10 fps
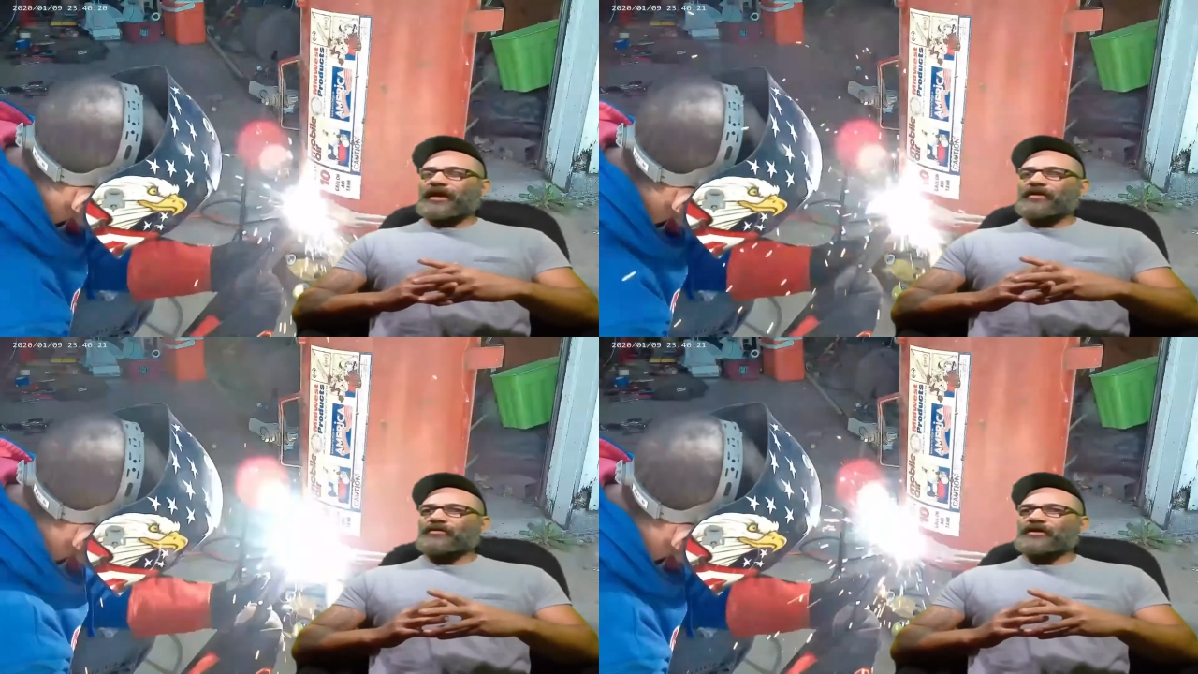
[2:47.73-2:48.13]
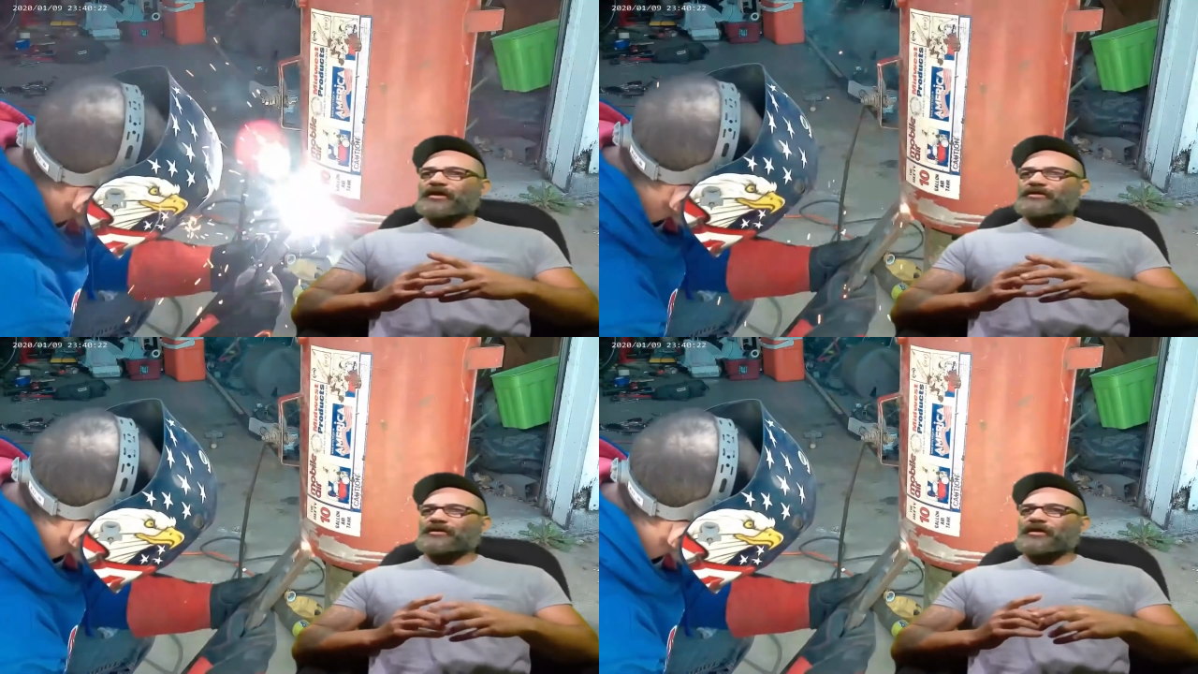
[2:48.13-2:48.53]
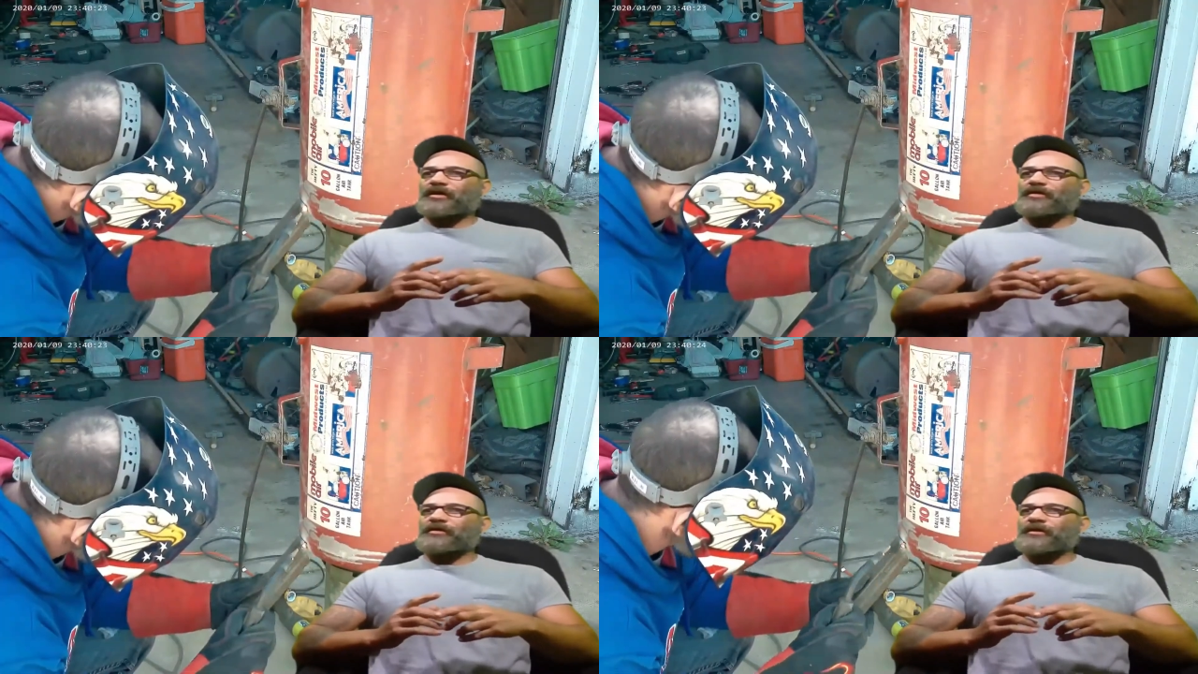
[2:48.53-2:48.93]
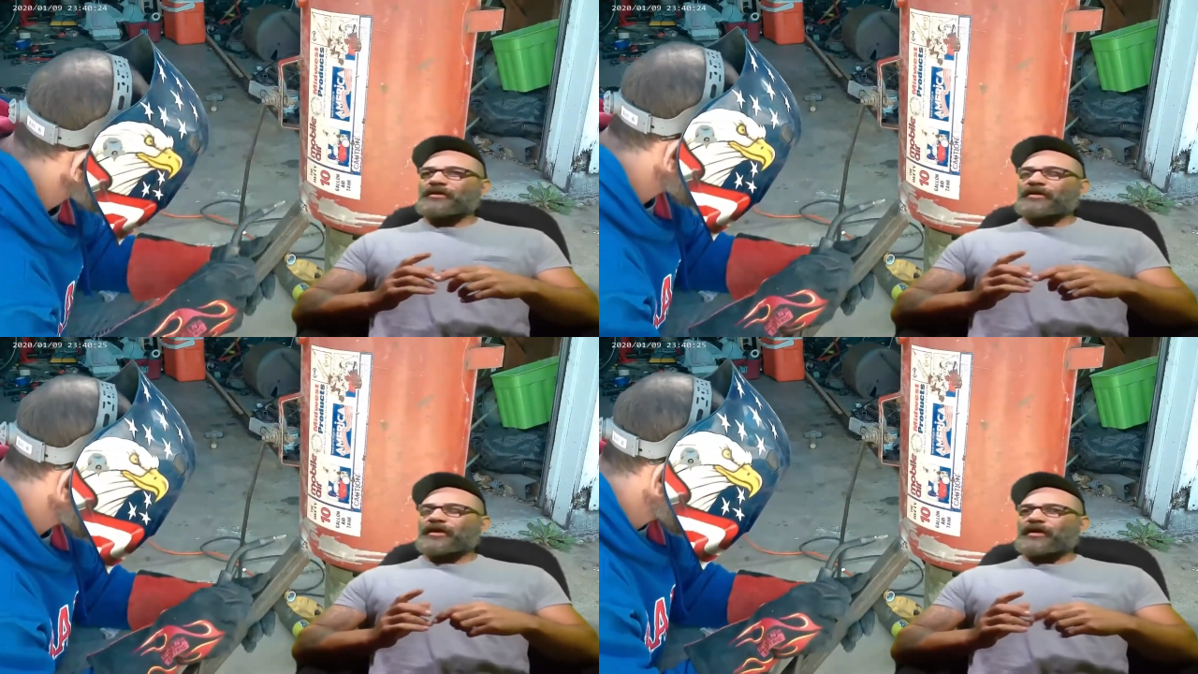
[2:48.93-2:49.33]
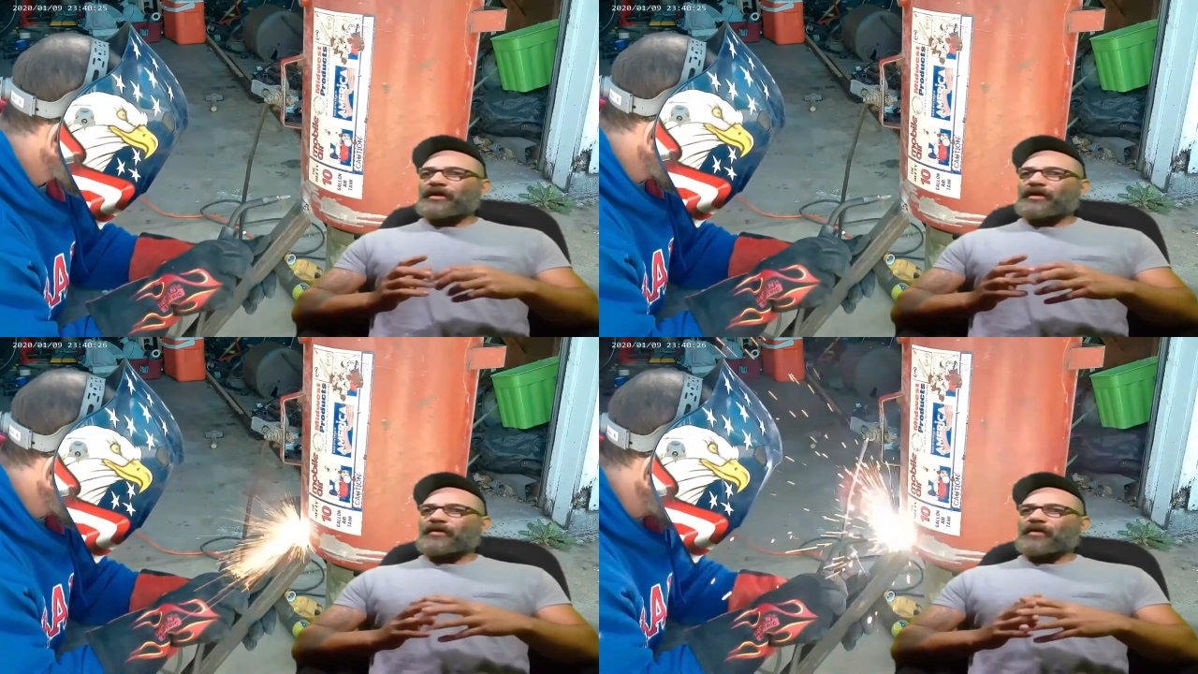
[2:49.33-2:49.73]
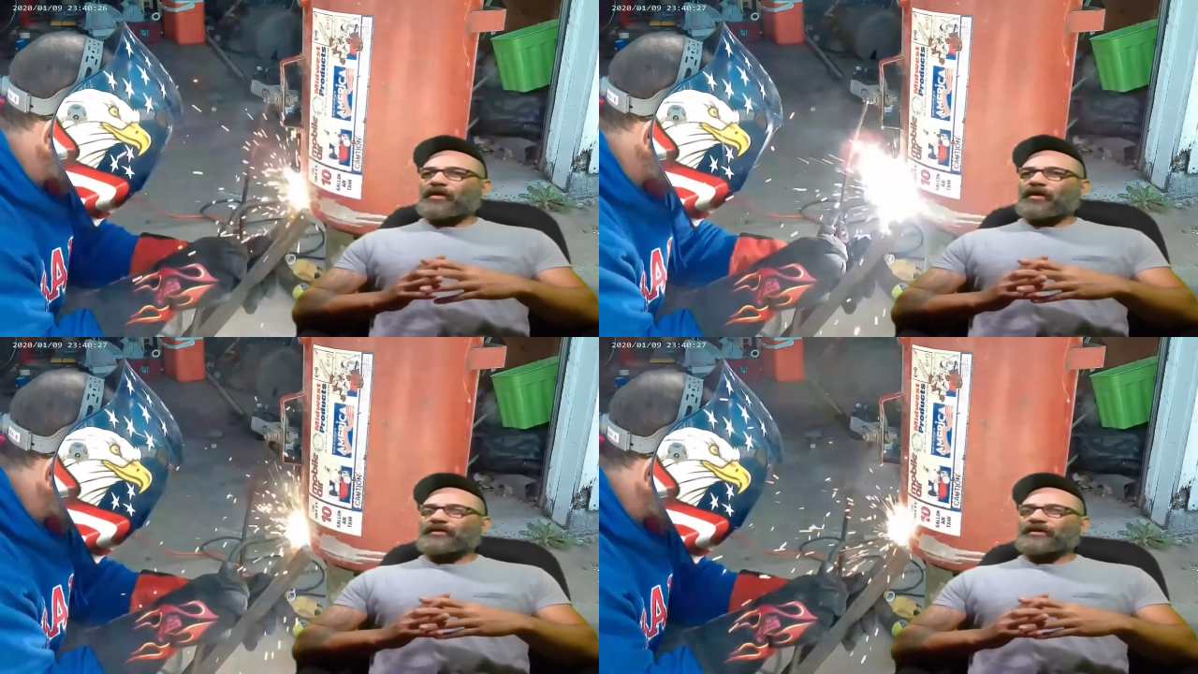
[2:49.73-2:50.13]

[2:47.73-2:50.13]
angle cuts on uh, all the